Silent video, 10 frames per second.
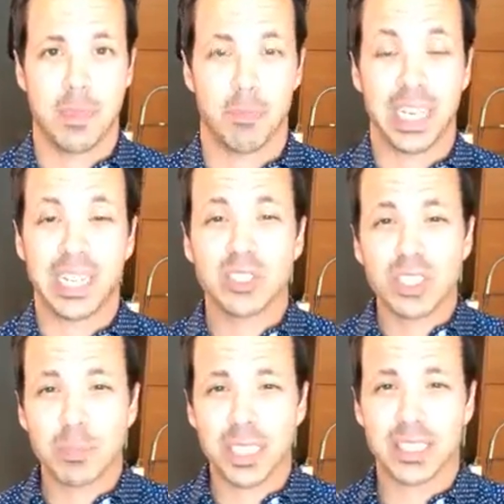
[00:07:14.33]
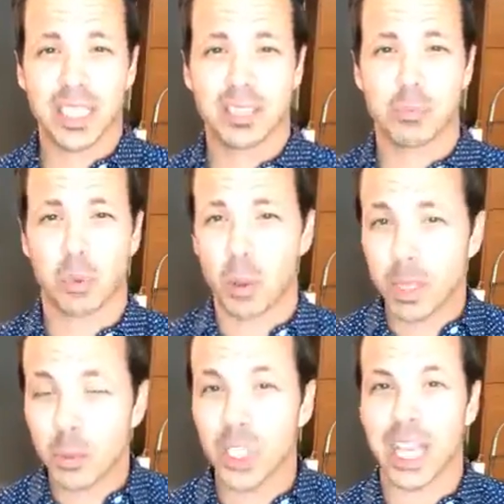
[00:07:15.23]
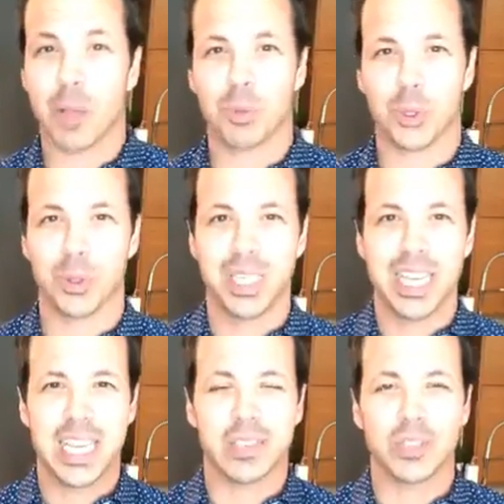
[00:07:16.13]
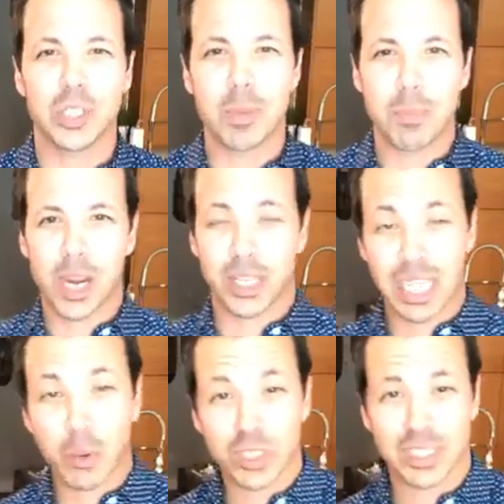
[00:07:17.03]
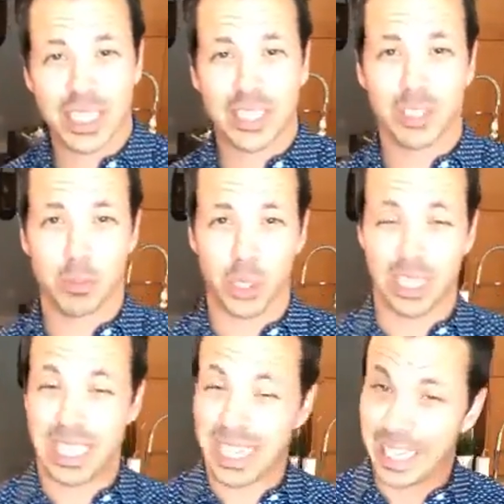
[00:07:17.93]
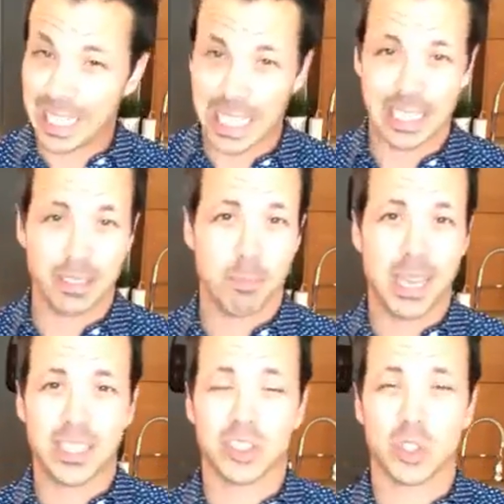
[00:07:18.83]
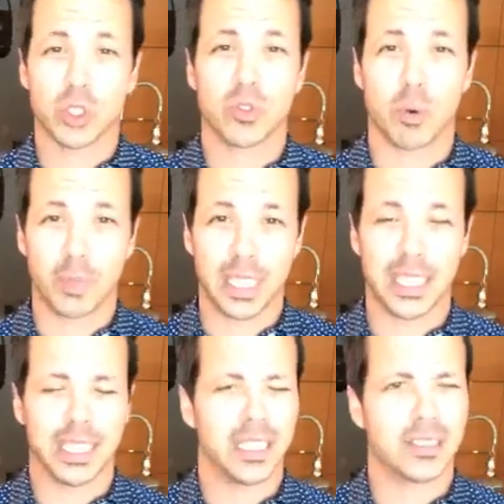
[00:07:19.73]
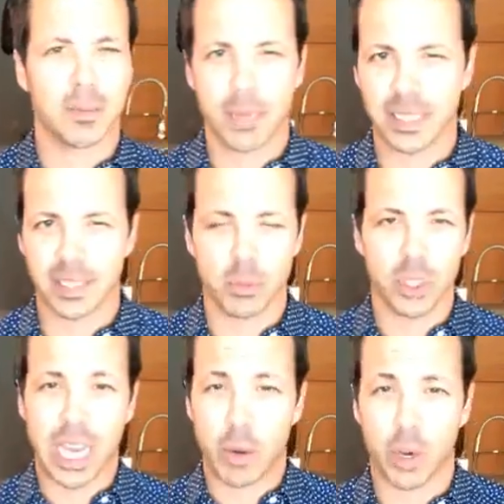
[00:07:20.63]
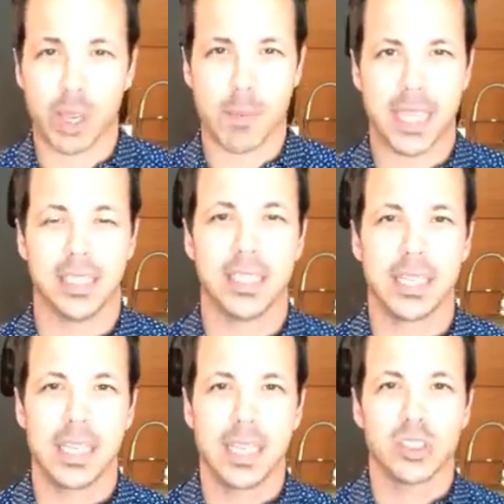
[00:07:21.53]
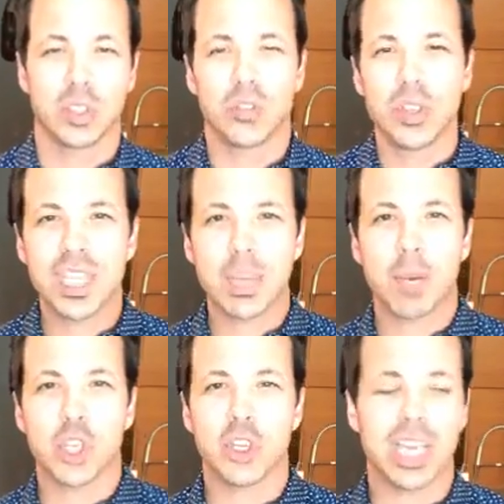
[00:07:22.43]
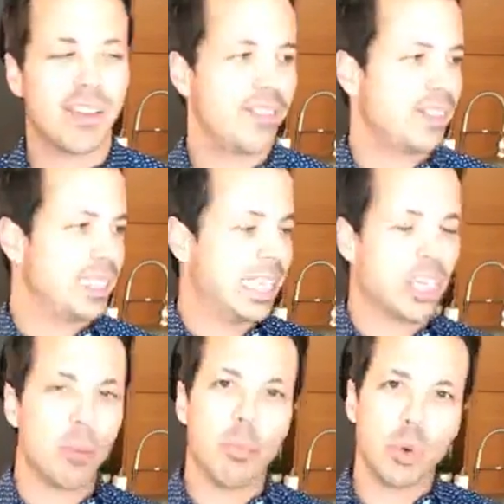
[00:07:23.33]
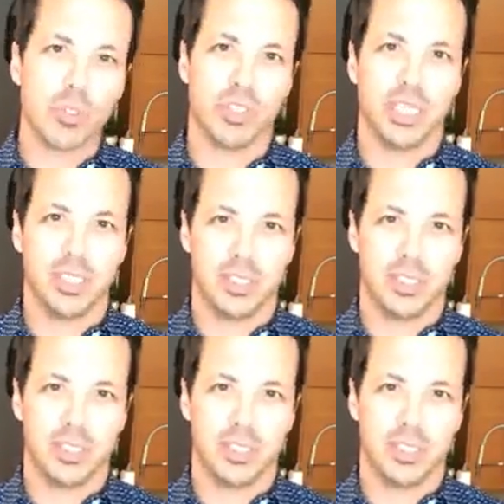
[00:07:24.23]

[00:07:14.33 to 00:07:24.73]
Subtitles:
but here's something that probably will help you. If you compare, and that was said in the book, and again, Men's Search for Meaning is an amazing book I recommend. So if you think about your life like a movie,